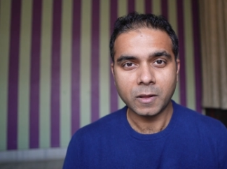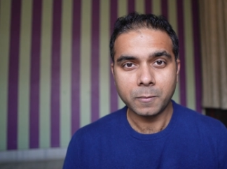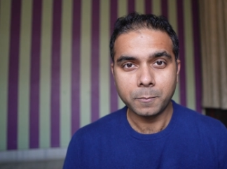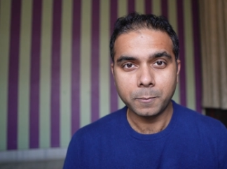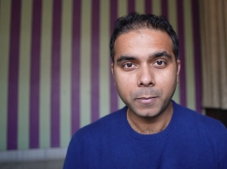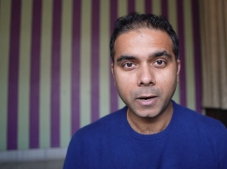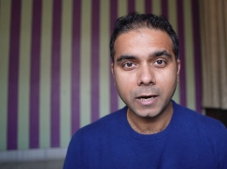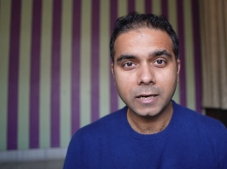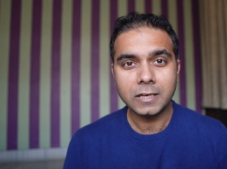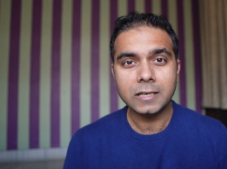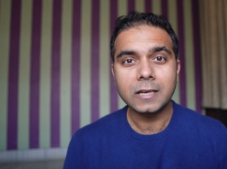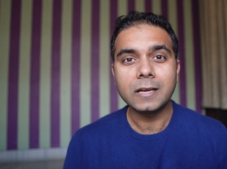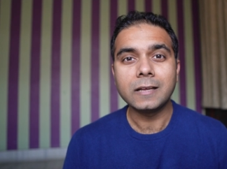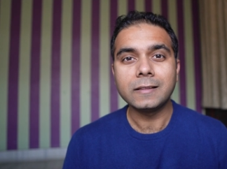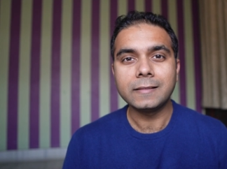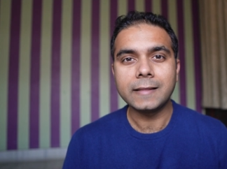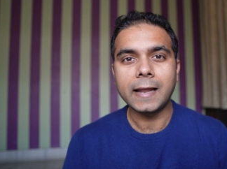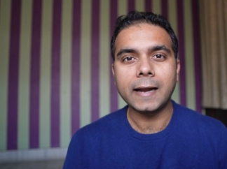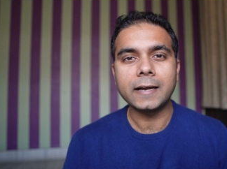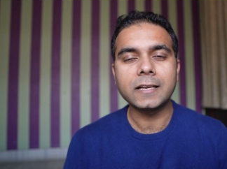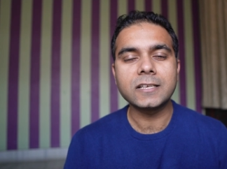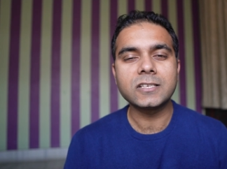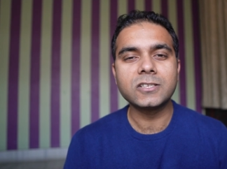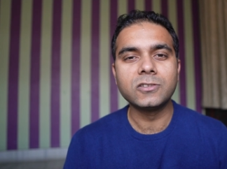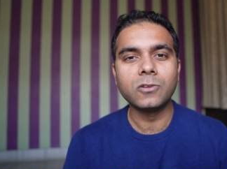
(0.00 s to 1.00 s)
but
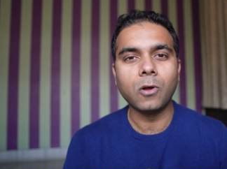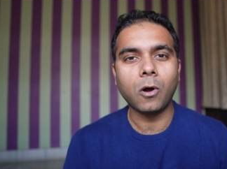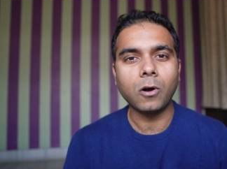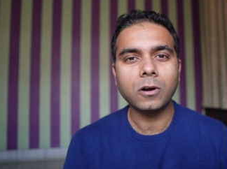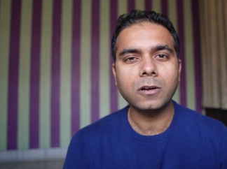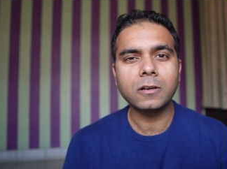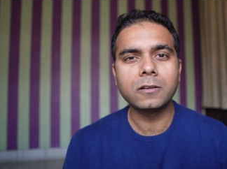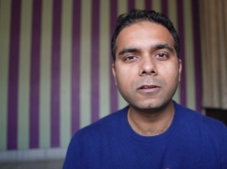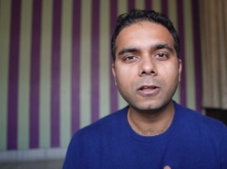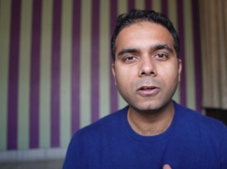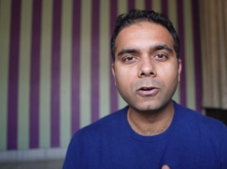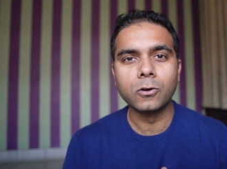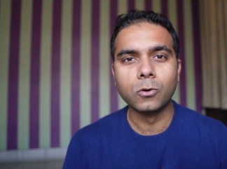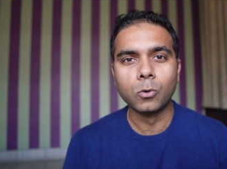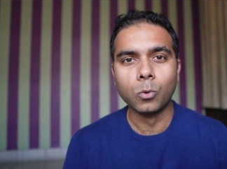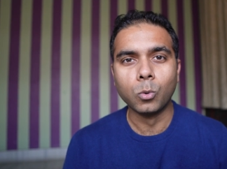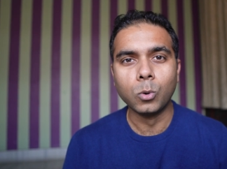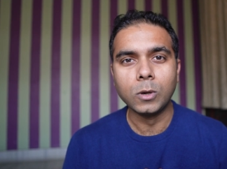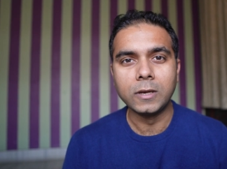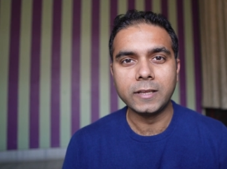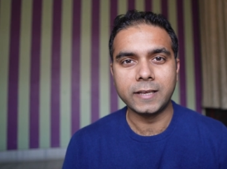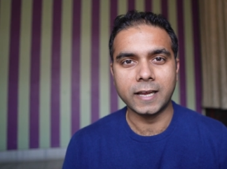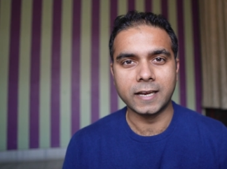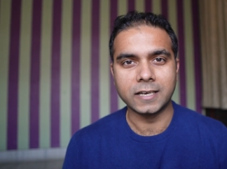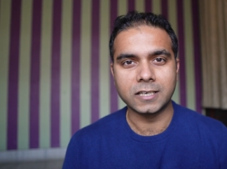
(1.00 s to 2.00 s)
that is not the rule
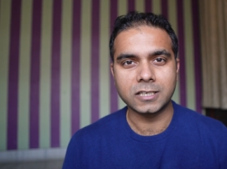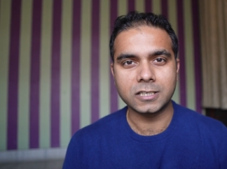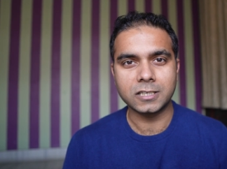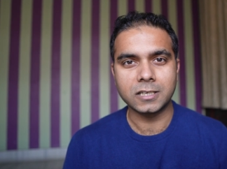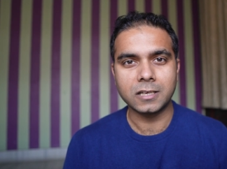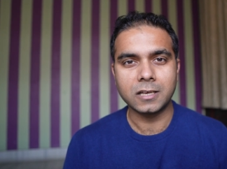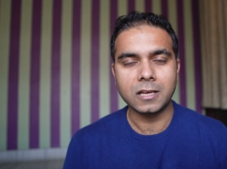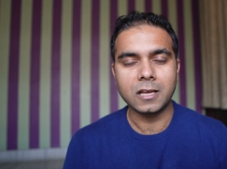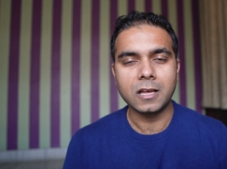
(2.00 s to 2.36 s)
yet.